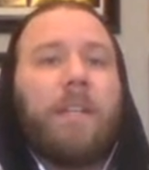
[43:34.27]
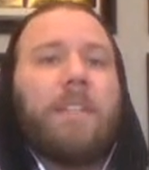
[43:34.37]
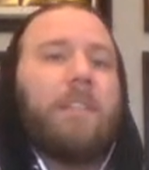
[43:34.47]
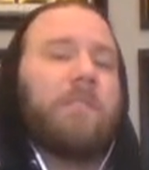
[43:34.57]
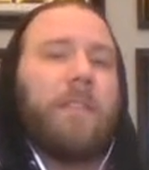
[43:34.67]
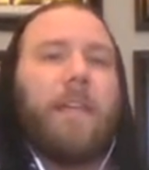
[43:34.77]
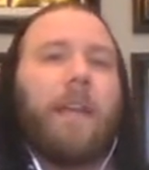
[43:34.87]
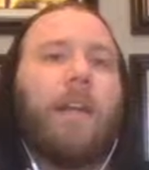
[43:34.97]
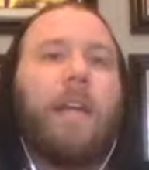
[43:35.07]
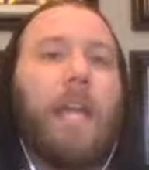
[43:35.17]
Because here's the
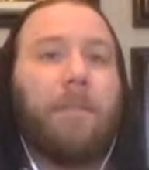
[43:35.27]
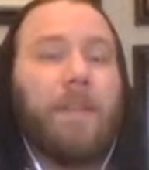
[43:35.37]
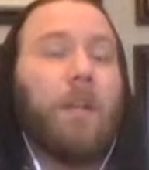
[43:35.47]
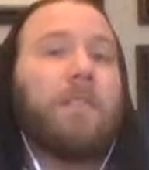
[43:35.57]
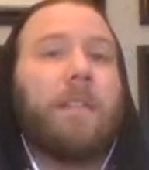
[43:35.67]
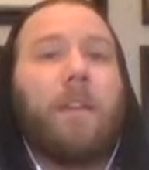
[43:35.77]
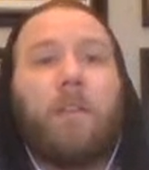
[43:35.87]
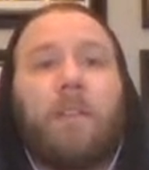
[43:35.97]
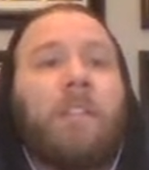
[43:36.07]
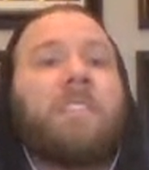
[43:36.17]
thing: if he goes in
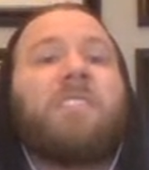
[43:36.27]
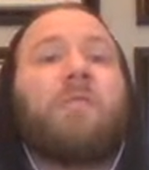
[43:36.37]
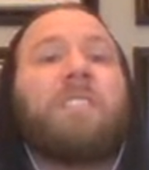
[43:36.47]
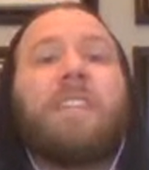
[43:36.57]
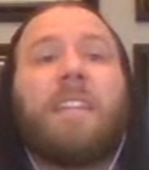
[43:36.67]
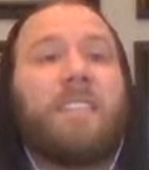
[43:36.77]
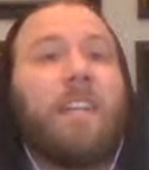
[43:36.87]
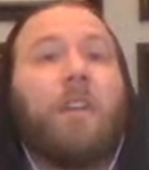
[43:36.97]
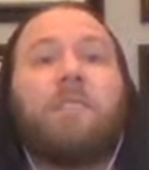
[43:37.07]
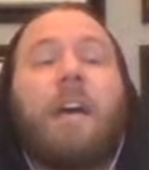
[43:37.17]
there and let's say
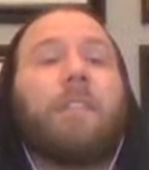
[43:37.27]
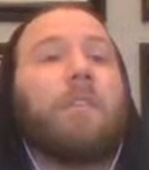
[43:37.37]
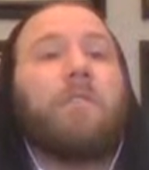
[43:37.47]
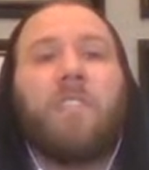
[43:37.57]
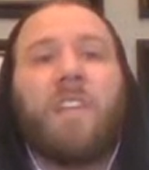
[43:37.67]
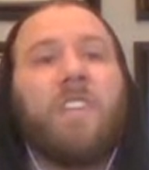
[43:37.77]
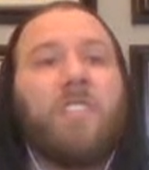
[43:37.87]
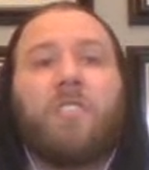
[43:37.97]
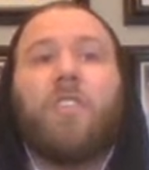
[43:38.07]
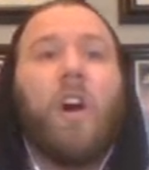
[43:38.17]
Sting goes out there and he
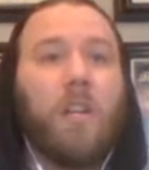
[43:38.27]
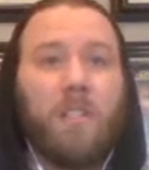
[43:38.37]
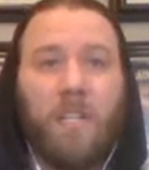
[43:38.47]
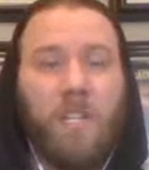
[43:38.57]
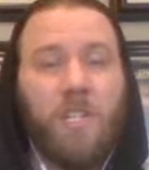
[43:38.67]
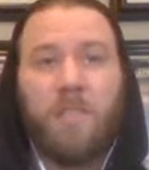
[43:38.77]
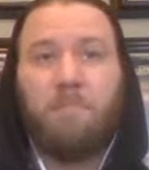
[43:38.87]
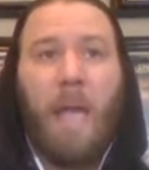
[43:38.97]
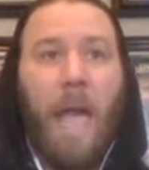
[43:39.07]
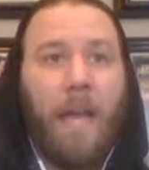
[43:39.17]
just sucks and it's just
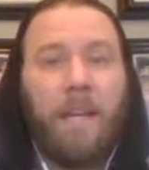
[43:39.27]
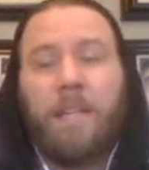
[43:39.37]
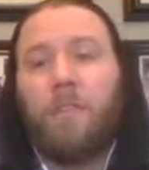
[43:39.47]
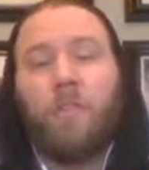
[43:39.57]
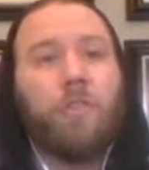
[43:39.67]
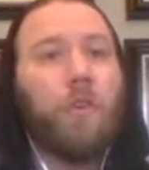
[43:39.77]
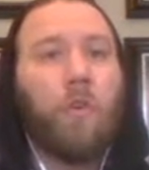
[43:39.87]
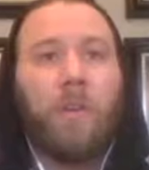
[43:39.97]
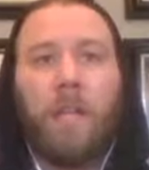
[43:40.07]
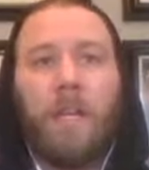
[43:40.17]
bad and he looks
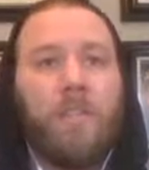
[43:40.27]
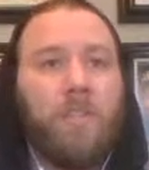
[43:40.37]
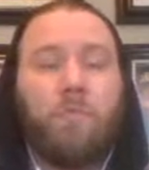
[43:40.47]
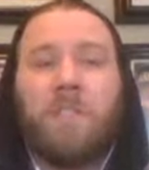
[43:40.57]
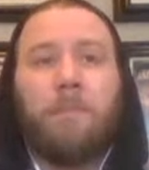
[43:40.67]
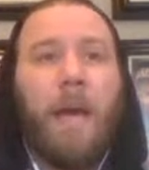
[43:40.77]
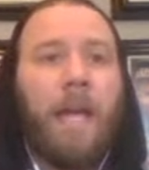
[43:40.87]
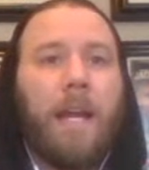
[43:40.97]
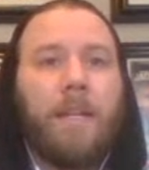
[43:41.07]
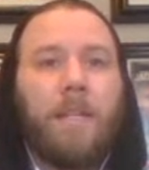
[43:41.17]
hurt and it just was a
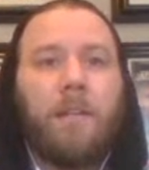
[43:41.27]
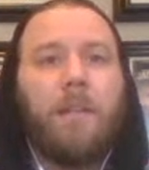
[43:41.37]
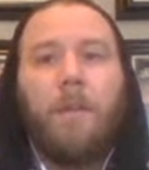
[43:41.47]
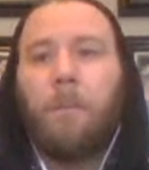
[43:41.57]
bad idea,